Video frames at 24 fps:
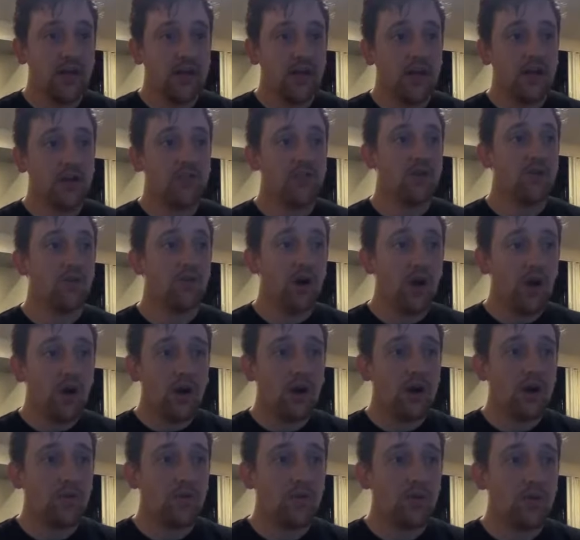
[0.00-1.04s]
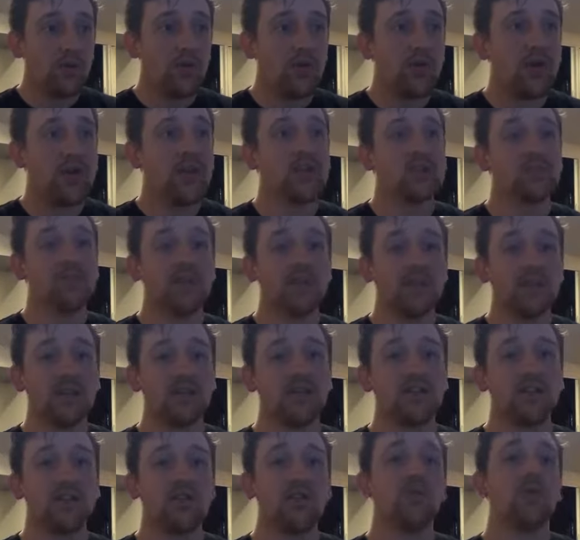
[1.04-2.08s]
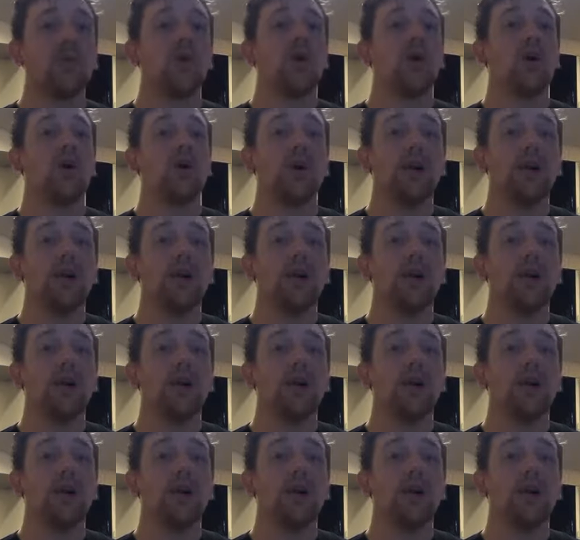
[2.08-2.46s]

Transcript: If you are humble, then it's because you are